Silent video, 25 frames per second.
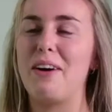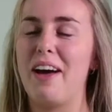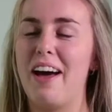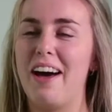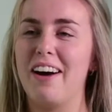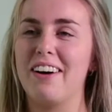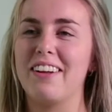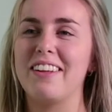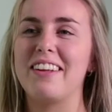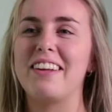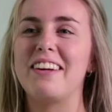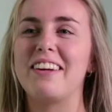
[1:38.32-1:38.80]
Our
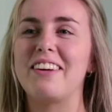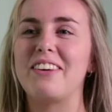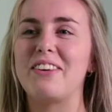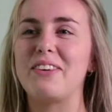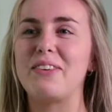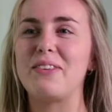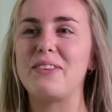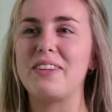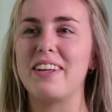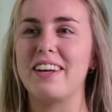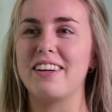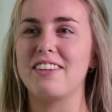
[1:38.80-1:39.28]

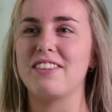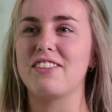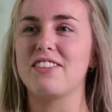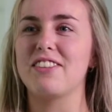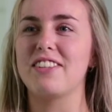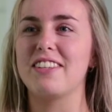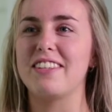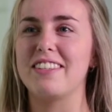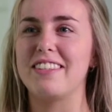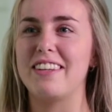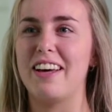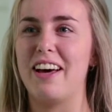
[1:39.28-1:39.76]
clinical
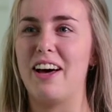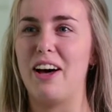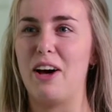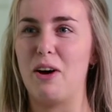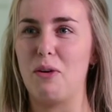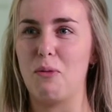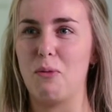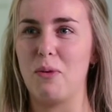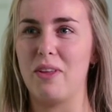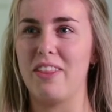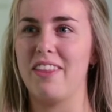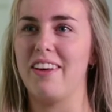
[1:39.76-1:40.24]
lecturers are
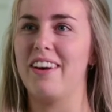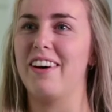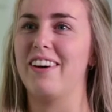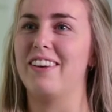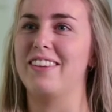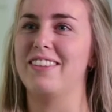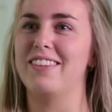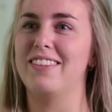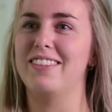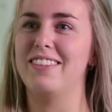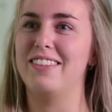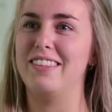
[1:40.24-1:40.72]
with us
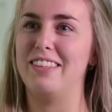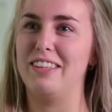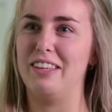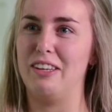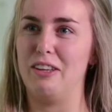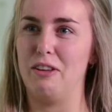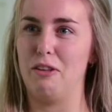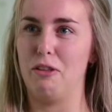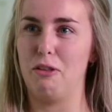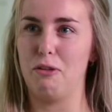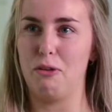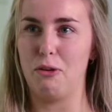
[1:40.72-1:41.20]

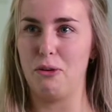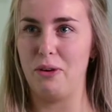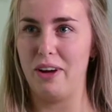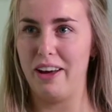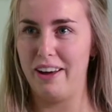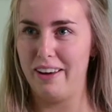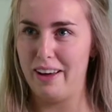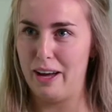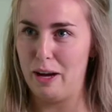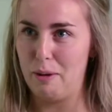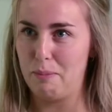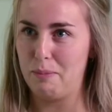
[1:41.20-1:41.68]

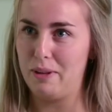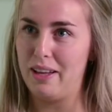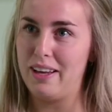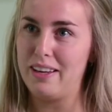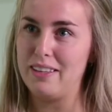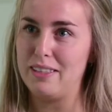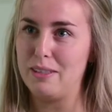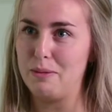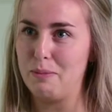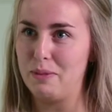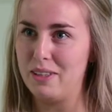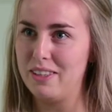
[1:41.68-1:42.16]
throughout our
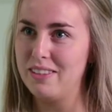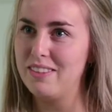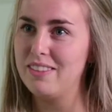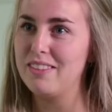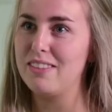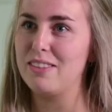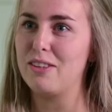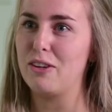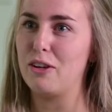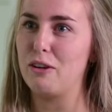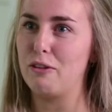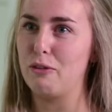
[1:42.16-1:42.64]
placement,
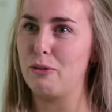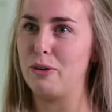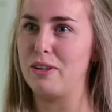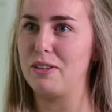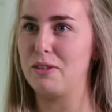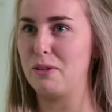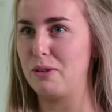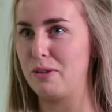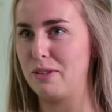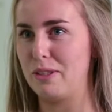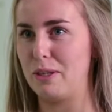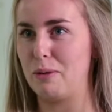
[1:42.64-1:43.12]
so you've always
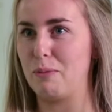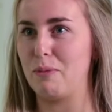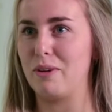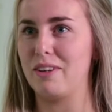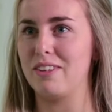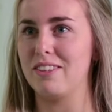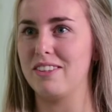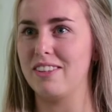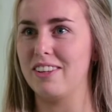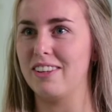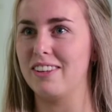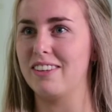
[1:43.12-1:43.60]
got someone
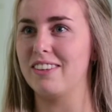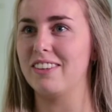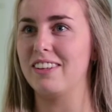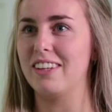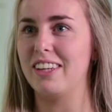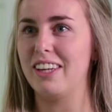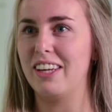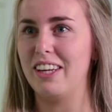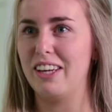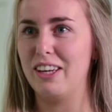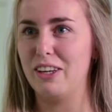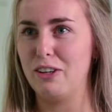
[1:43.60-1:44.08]
to
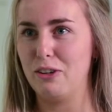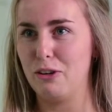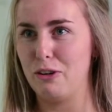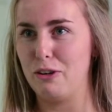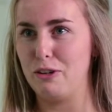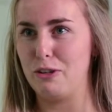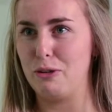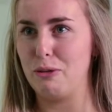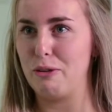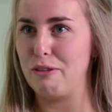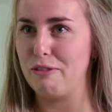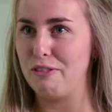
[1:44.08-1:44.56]
go
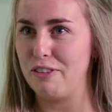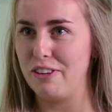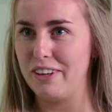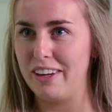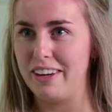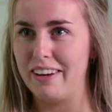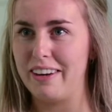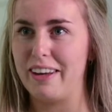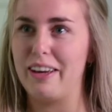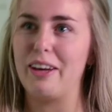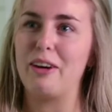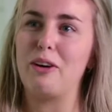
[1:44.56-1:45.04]
to if you
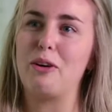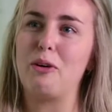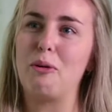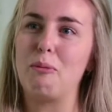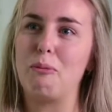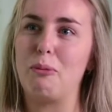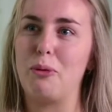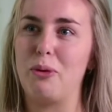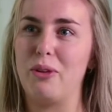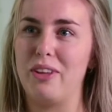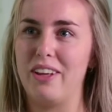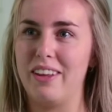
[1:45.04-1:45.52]
need help,
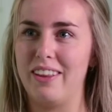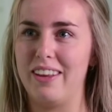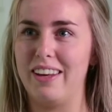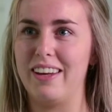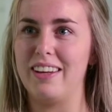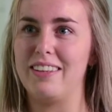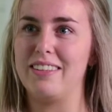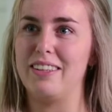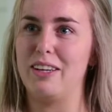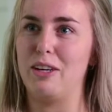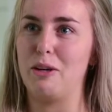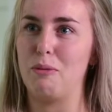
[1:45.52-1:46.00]
or they're there
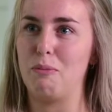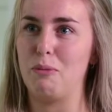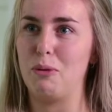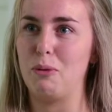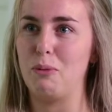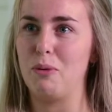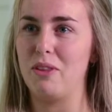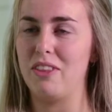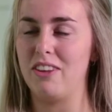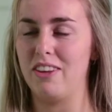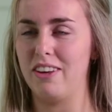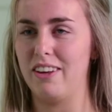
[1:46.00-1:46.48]
to help you
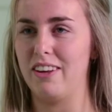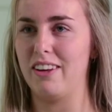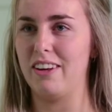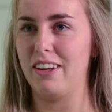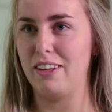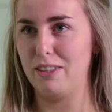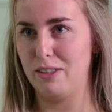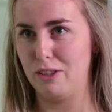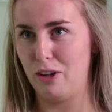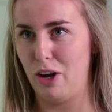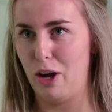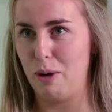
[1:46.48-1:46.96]
with your
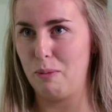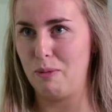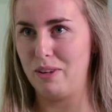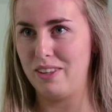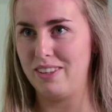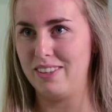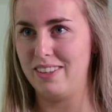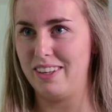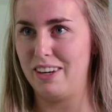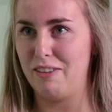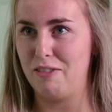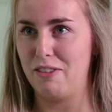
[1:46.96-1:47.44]

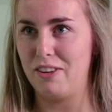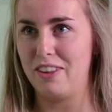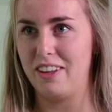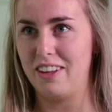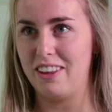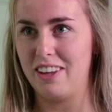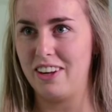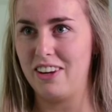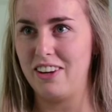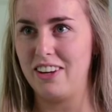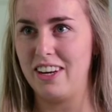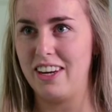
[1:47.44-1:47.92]
assignments and everything
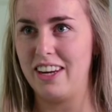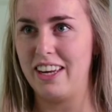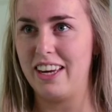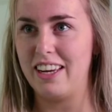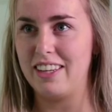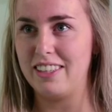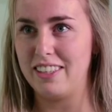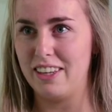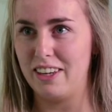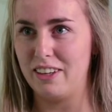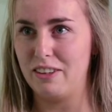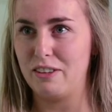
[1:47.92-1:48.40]
that you need to get
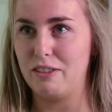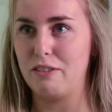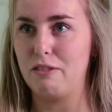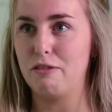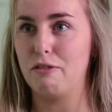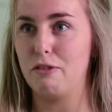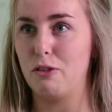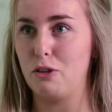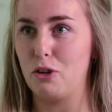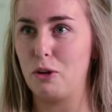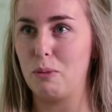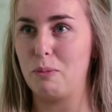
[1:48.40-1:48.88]
done for your